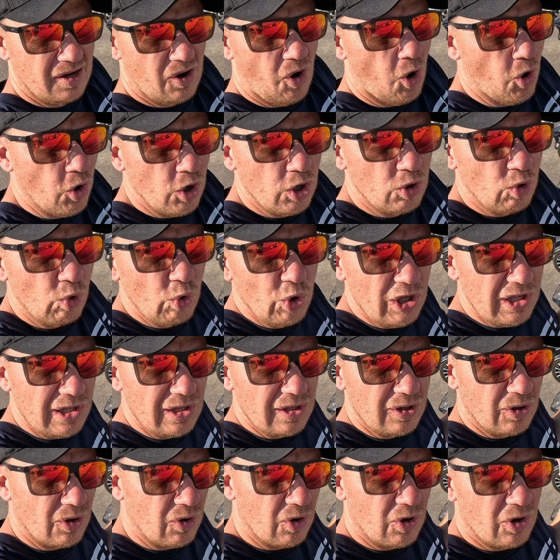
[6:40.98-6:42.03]
on
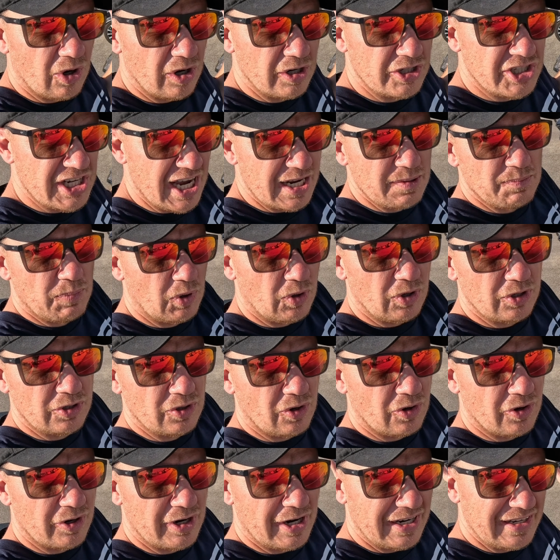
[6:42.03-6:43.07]
Google or chatbot
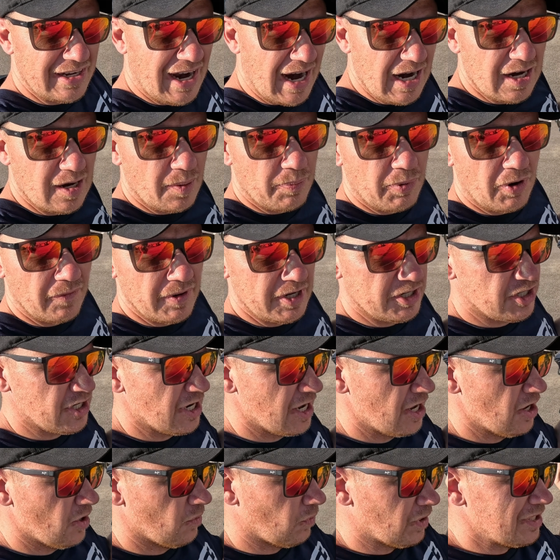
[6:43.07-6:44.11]
or on Akrapovič
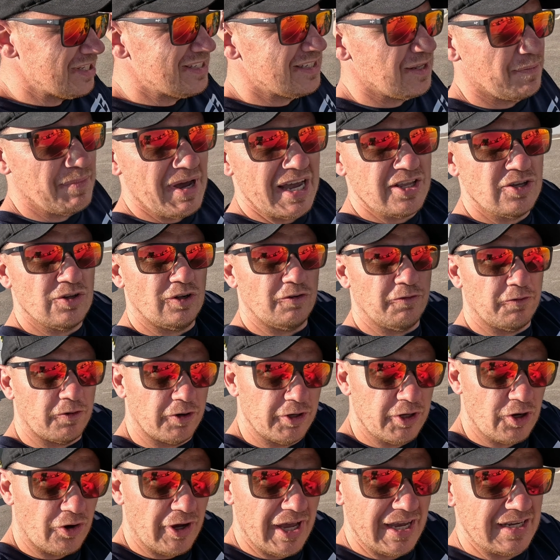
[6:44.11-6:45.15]
what is the manual for
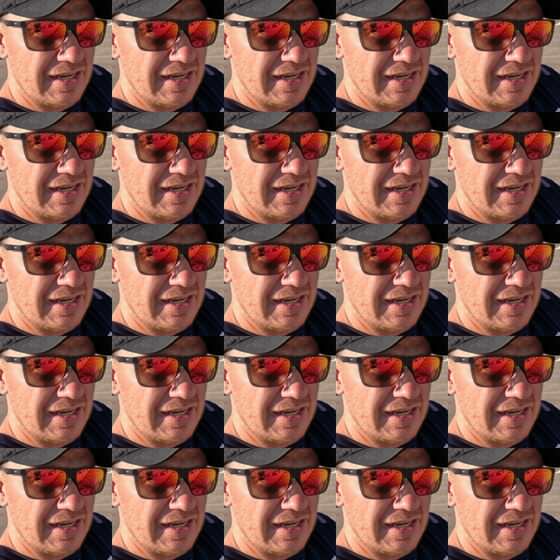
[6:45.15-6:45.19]
your